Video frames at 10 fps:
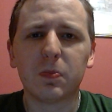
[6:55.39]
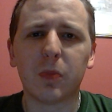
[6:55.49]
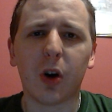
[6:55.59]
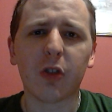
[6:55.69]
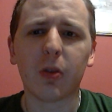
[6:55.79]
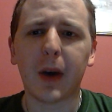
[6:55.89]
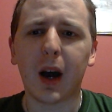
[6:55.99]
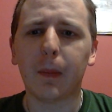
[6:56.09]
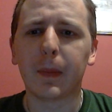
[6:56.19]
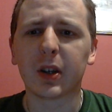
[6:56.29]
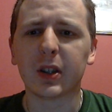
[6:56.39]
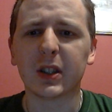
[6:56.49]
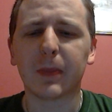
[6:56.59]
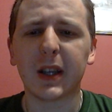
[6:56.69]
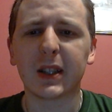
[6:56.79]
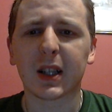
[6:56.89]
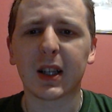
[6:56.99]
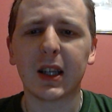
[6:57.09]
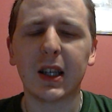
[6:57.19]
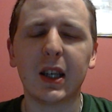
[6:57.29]
bother about, because it's
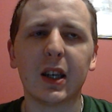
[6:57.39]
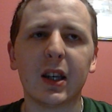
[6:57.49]
basically